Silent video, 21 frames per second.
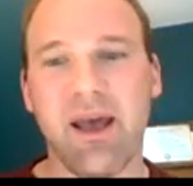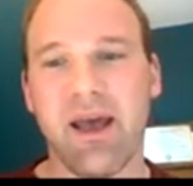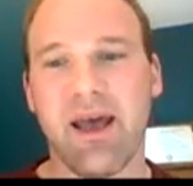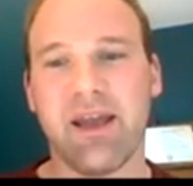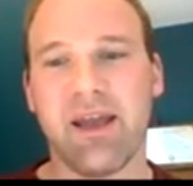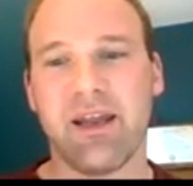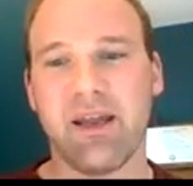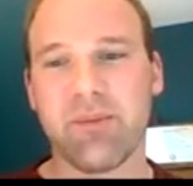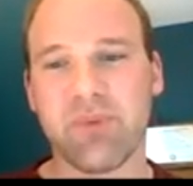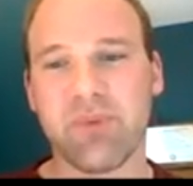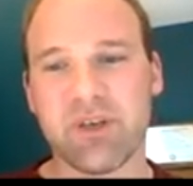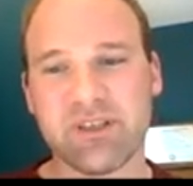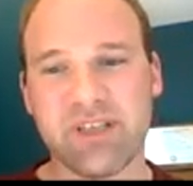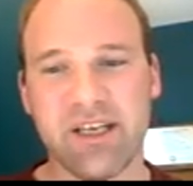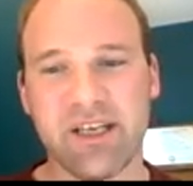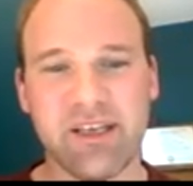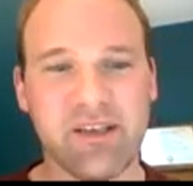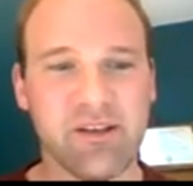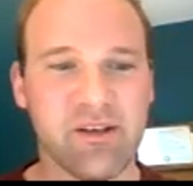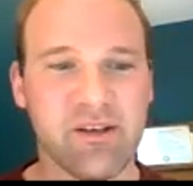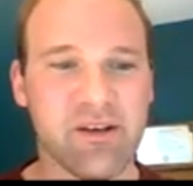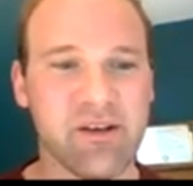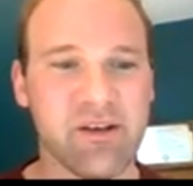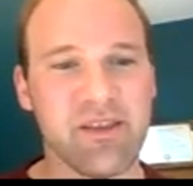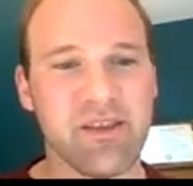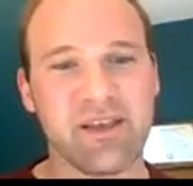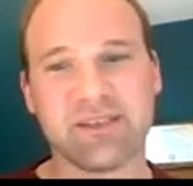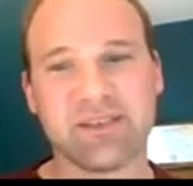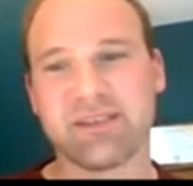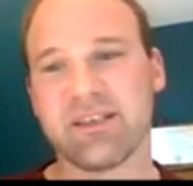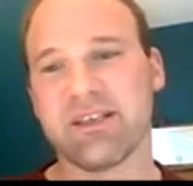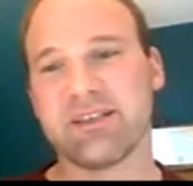And in particular,
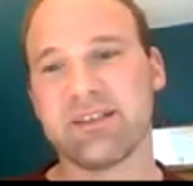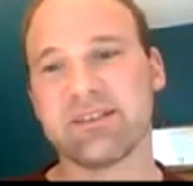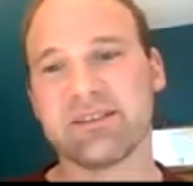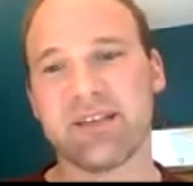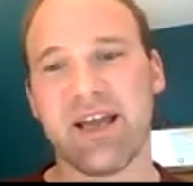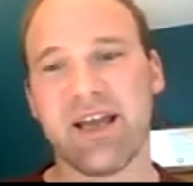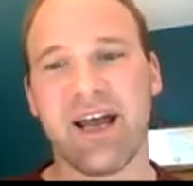this is